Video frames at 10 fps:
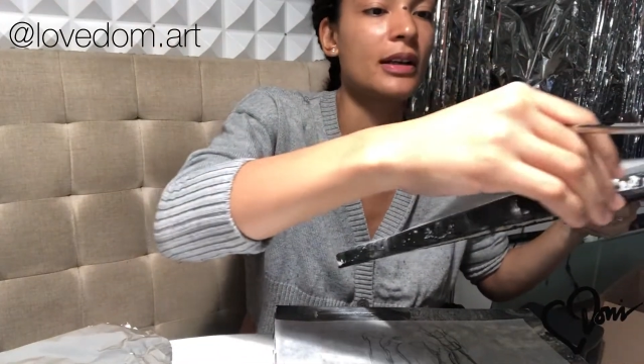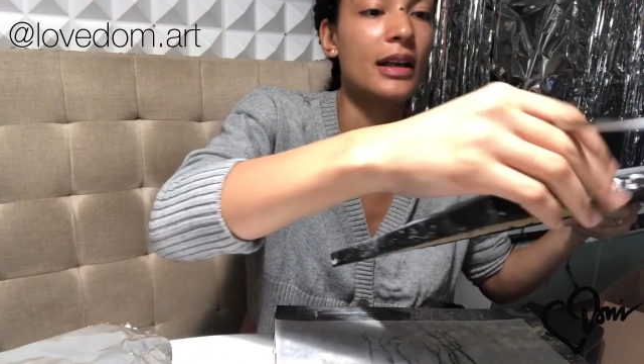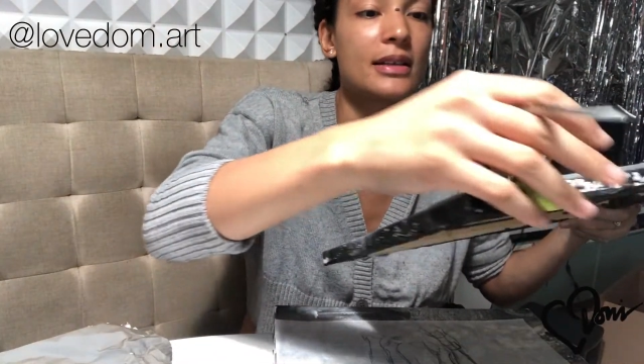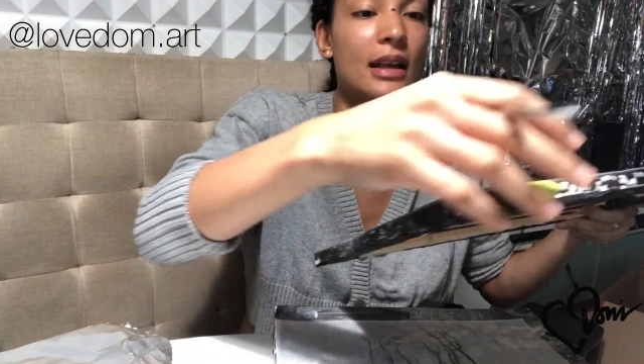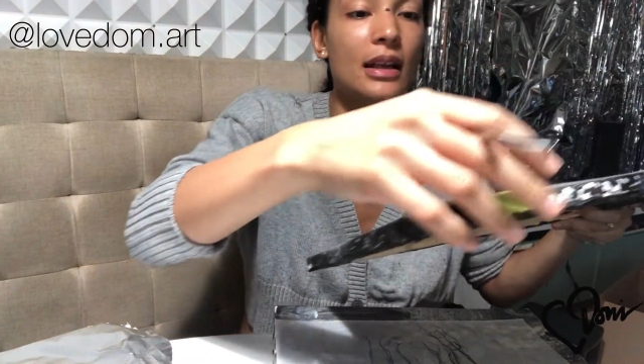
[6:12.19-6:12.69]
and
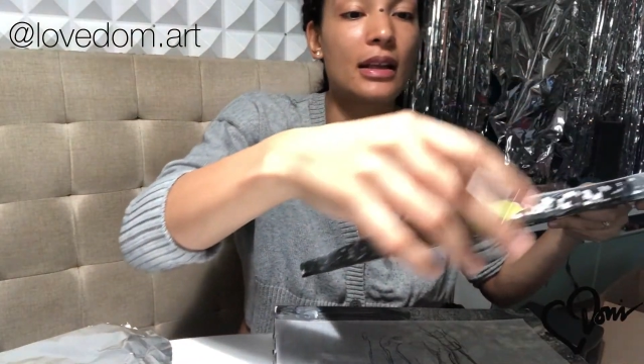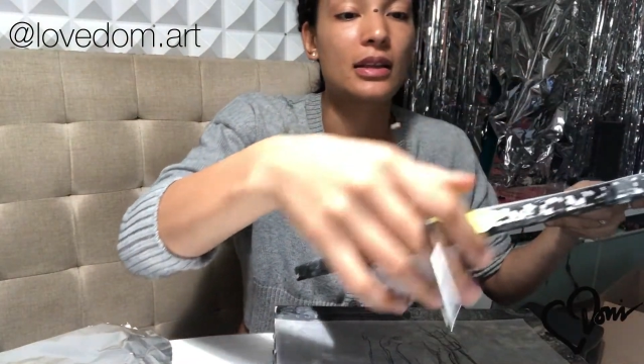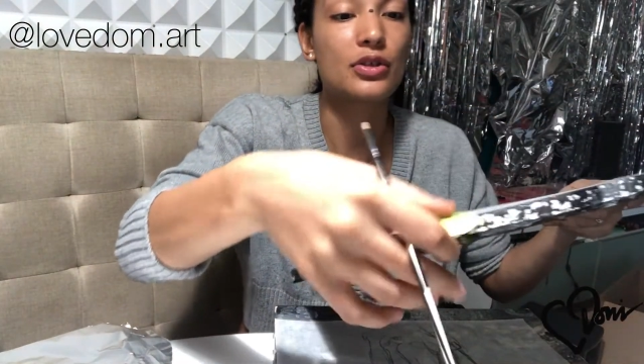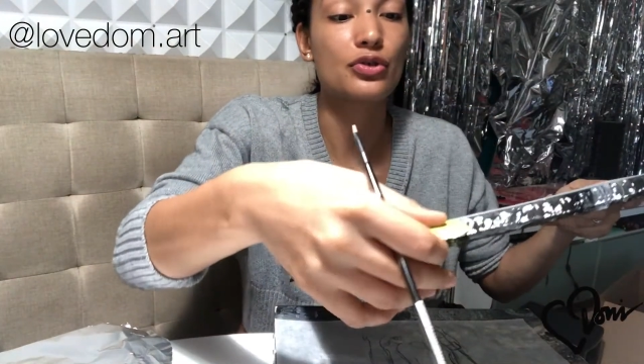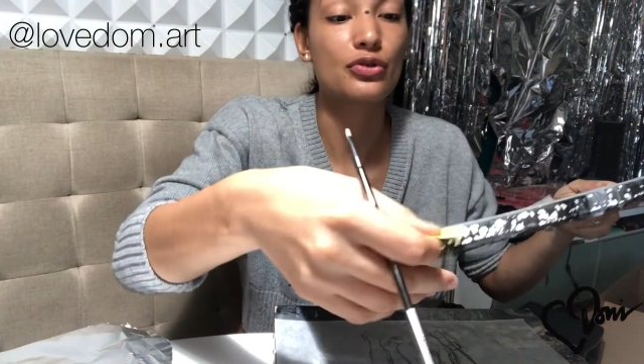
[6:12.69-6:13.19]
as I let
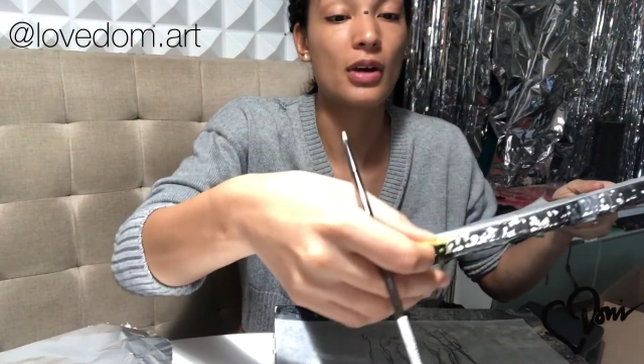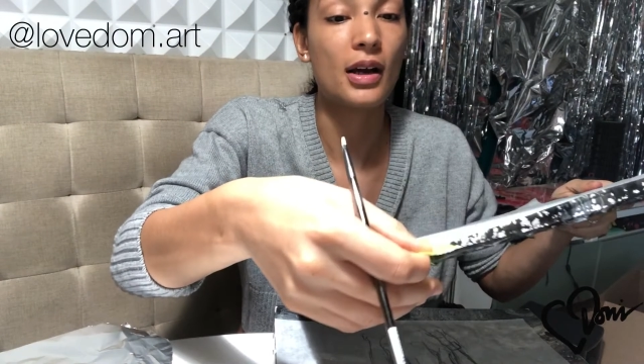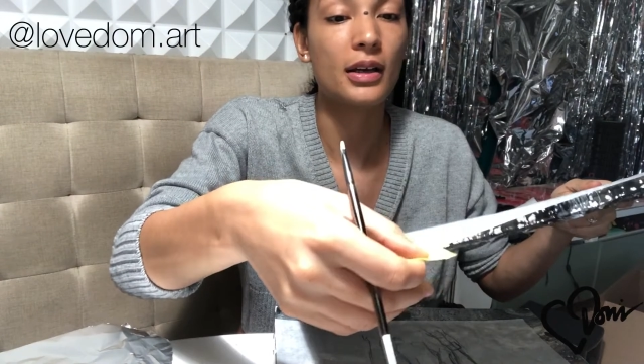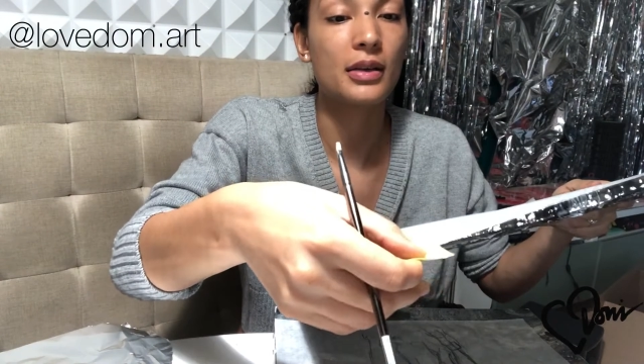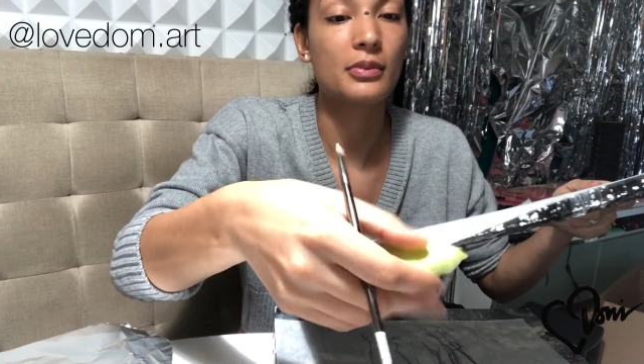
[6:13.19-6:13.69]
this
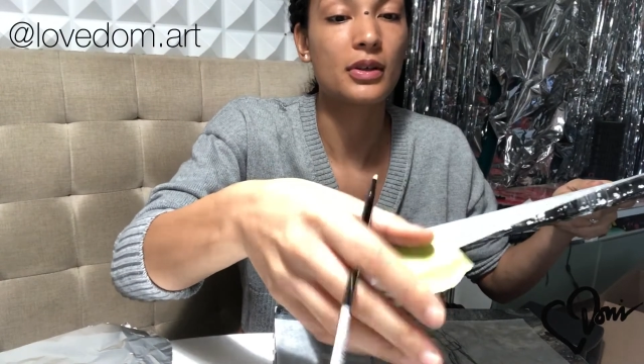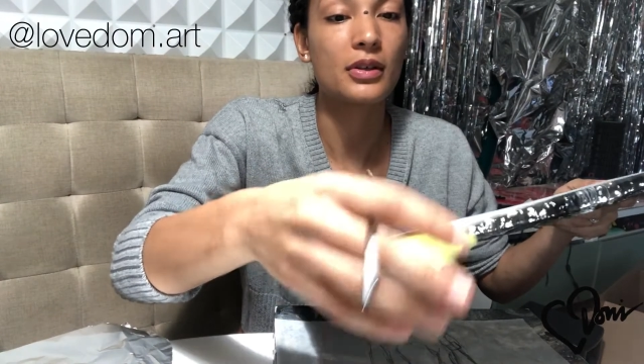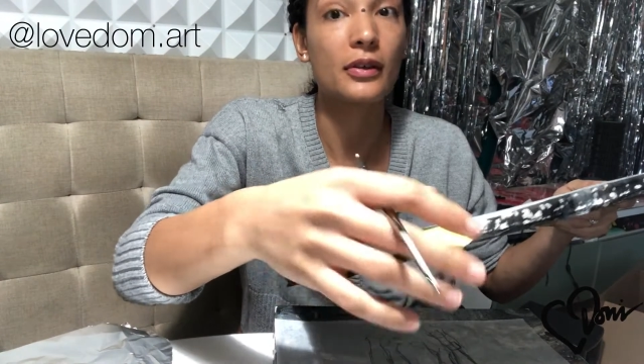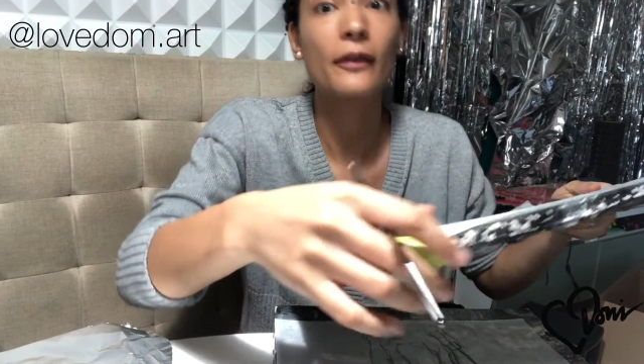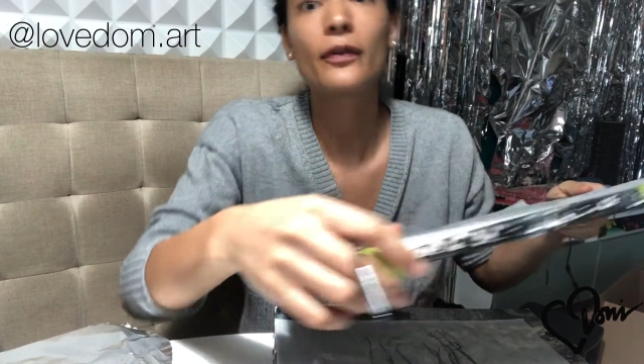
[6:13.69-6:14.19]
dry, I'm
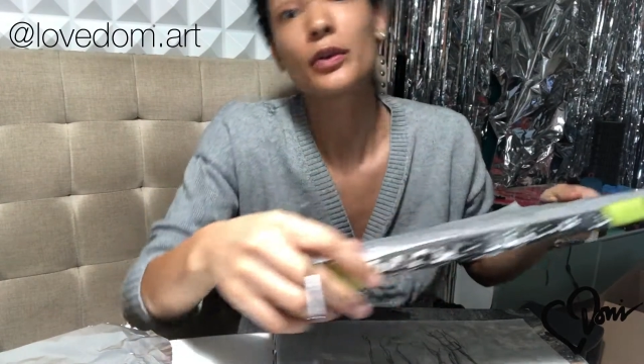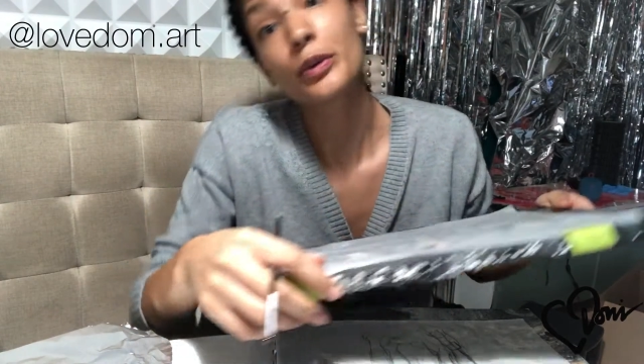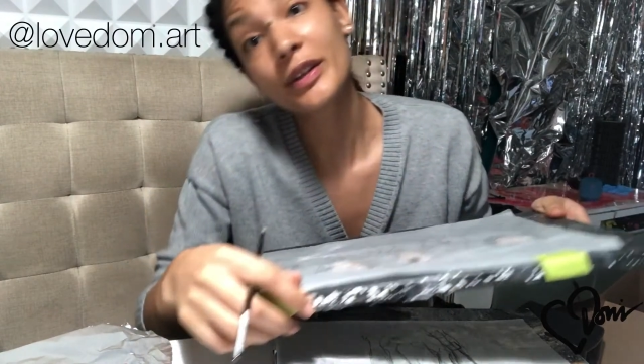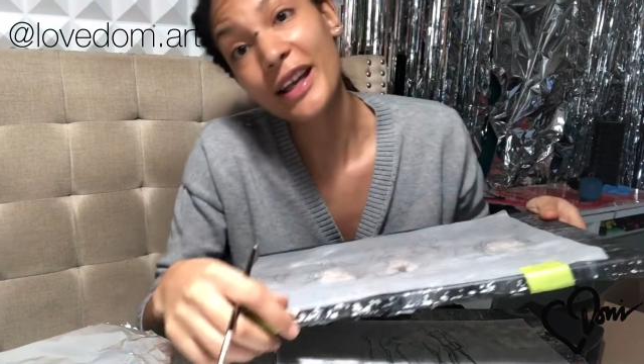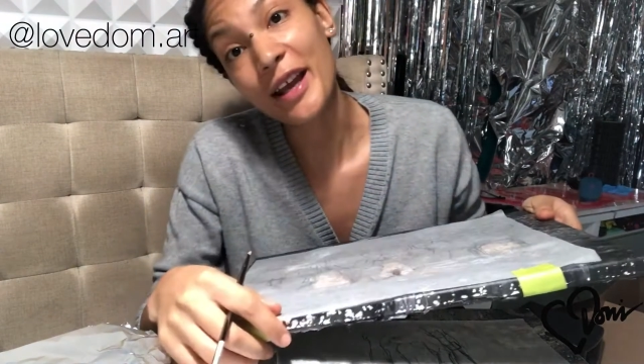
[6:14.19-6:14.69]
gonna
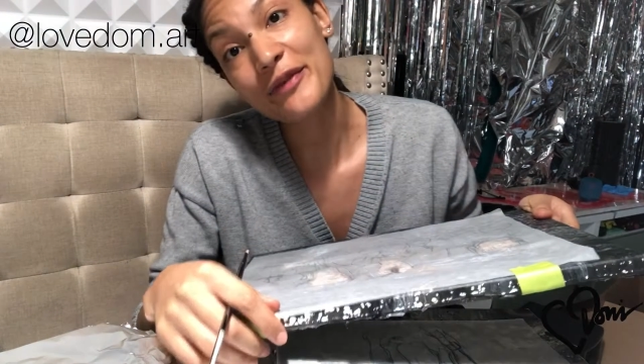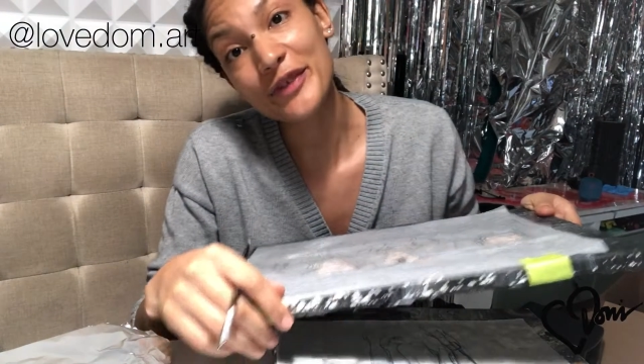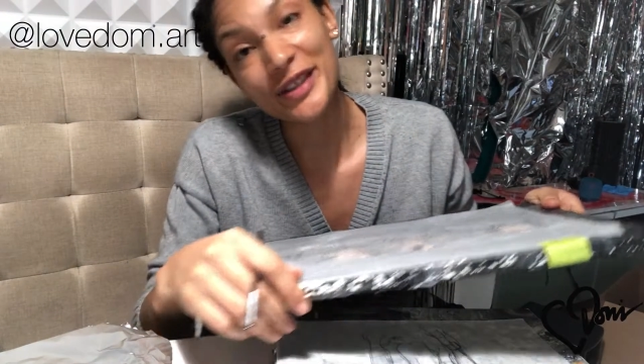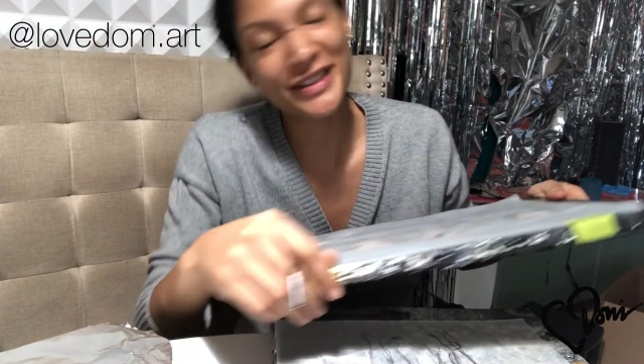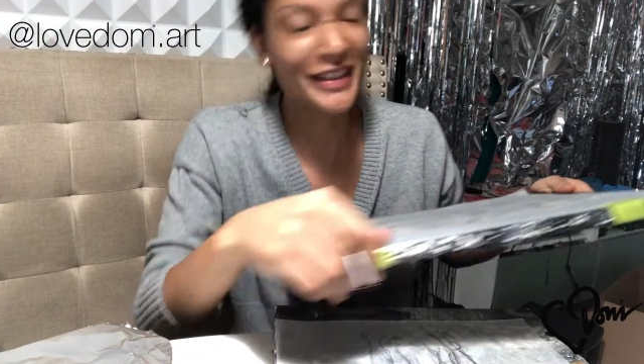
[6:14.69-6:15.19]
fluid a
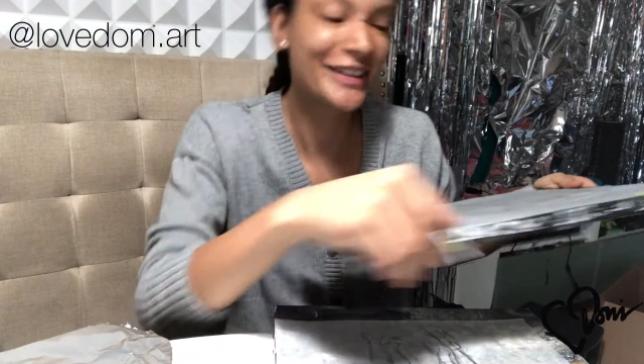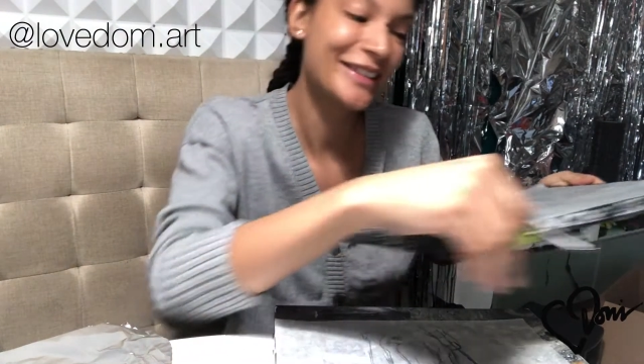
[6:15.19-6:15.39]
canvas.